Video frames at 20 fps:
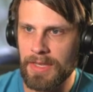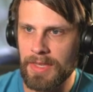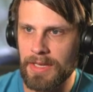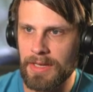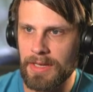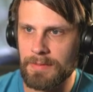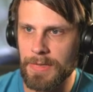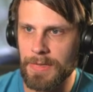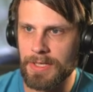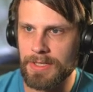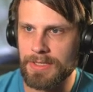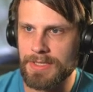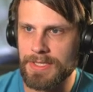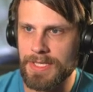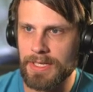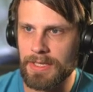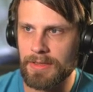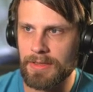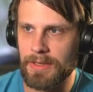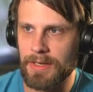I'm going to
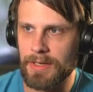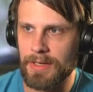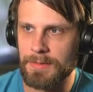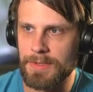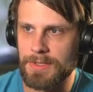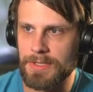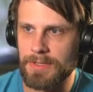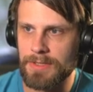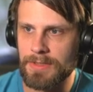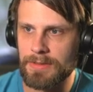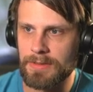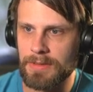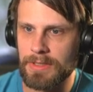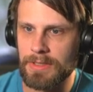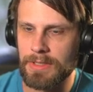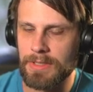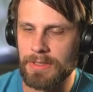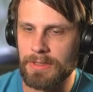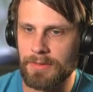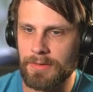take the
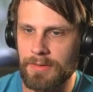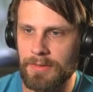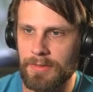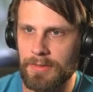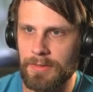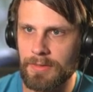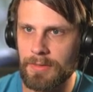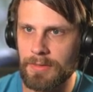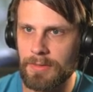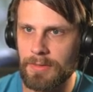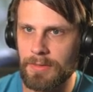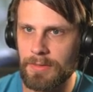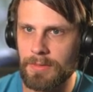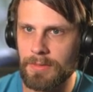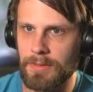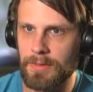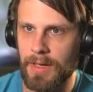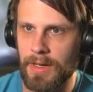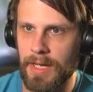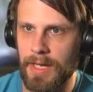opportunity
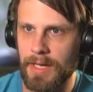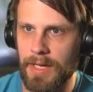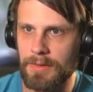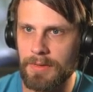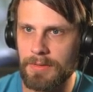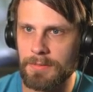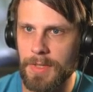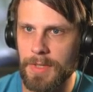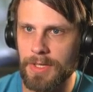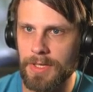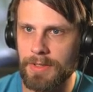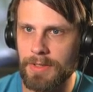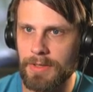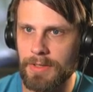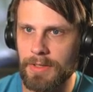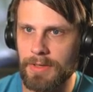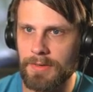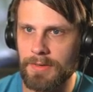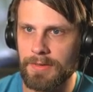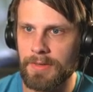to Hagra mauling
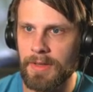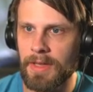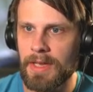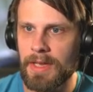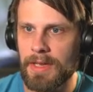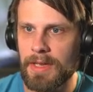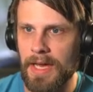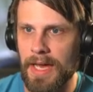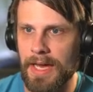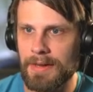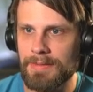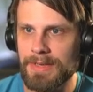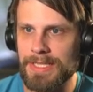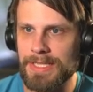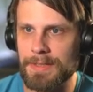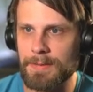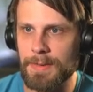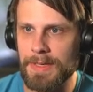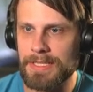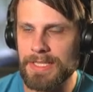this. I'm
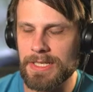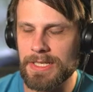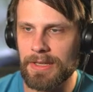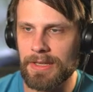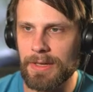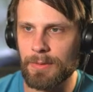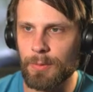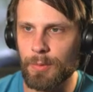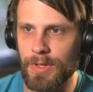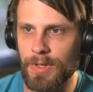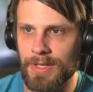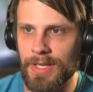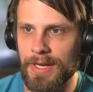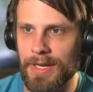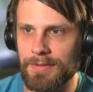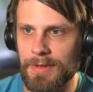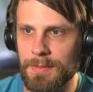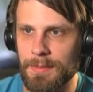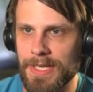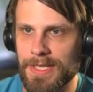expecting they will
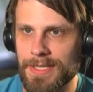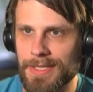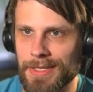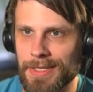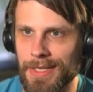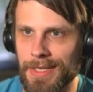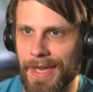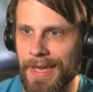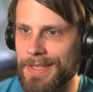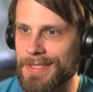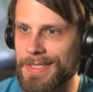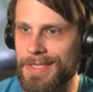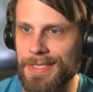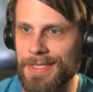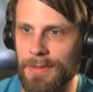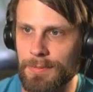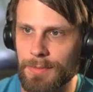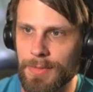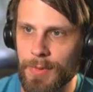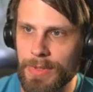have a basic at
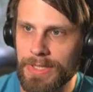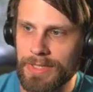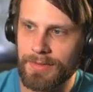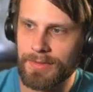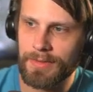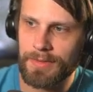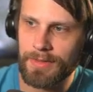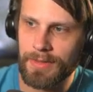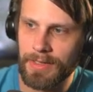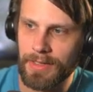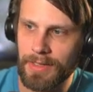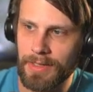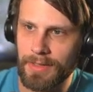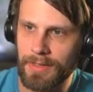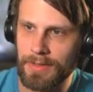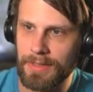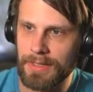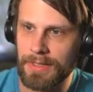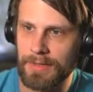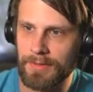some point,
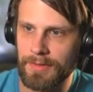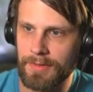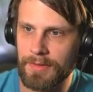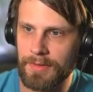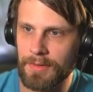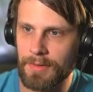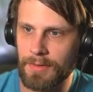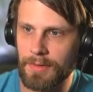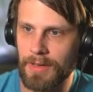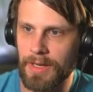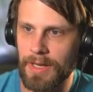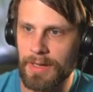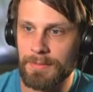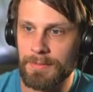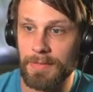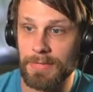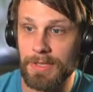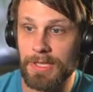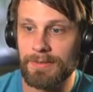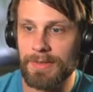uh, and so
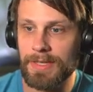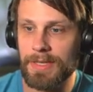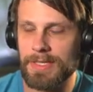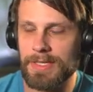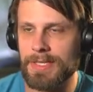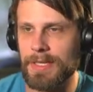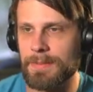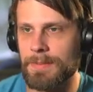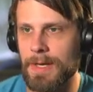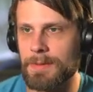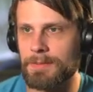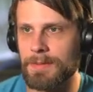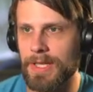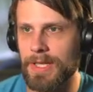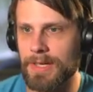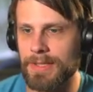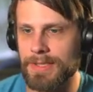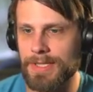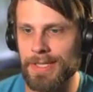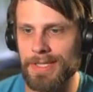I'm leaving this up on
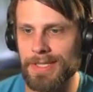blocks because,